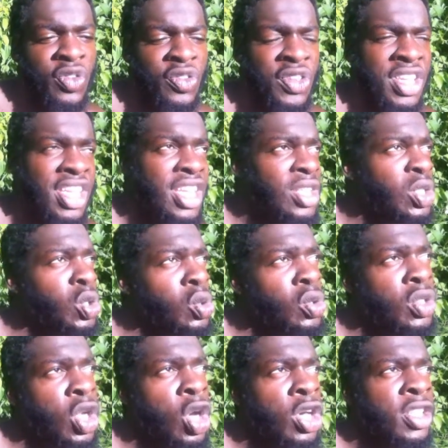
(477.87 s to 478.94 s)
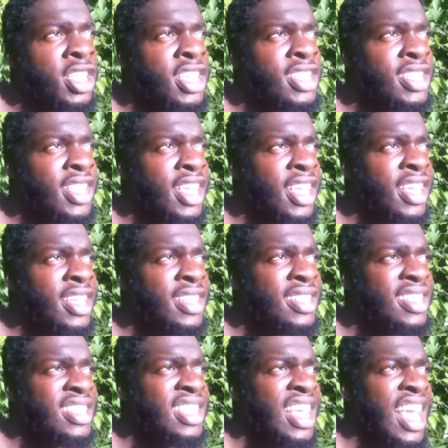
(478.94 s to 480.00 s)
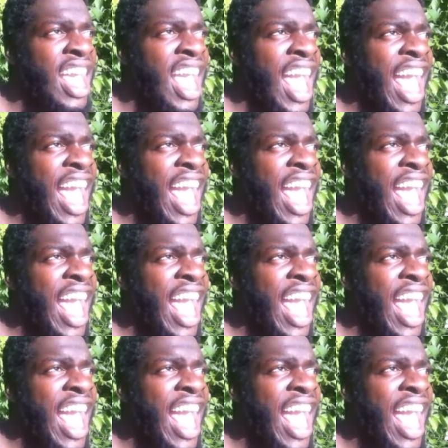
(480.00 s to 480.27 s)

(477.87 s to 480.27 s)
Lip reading: feet and doing all these things.